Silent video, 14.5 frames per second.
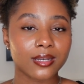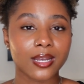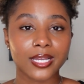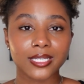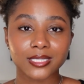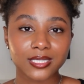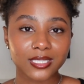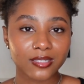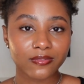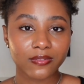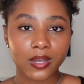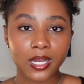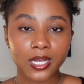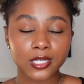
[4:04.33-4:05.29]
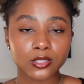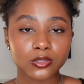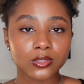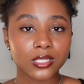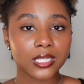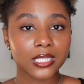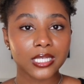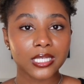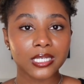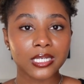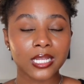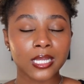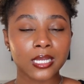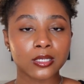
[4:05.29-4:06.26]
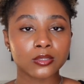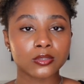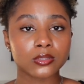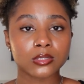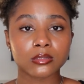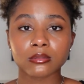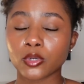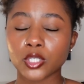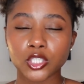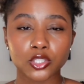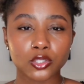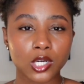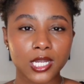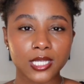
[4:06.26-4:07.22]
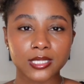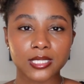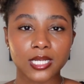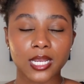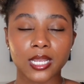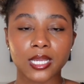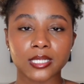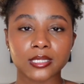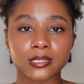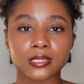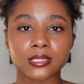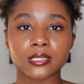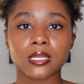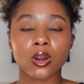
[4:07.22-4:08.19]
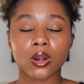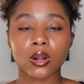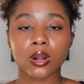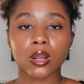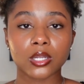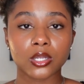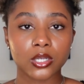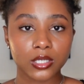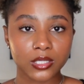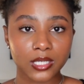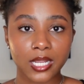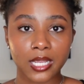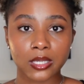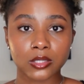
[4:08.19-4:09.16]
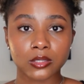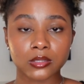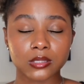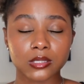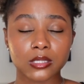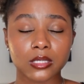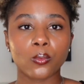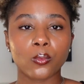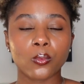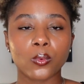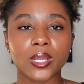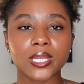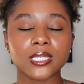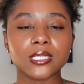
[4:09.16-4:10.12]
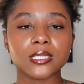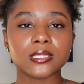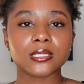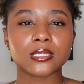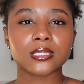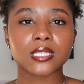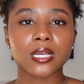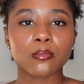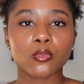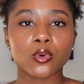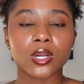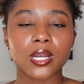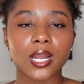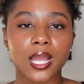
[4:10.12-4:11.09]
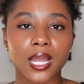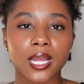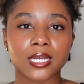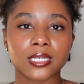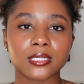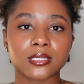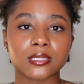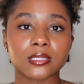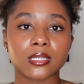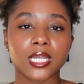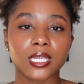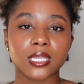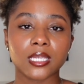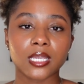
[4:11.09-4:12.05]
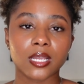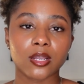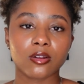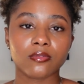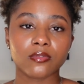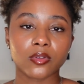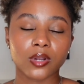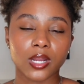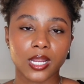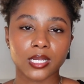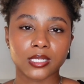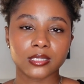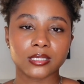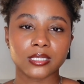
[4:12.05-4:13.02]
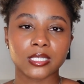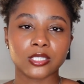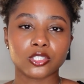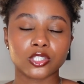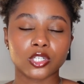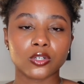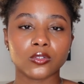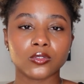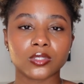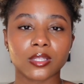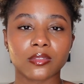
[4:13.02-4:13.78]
nicely filed, clean nails, moisturized hands are good nails. When someone has taken care of their hands, it shows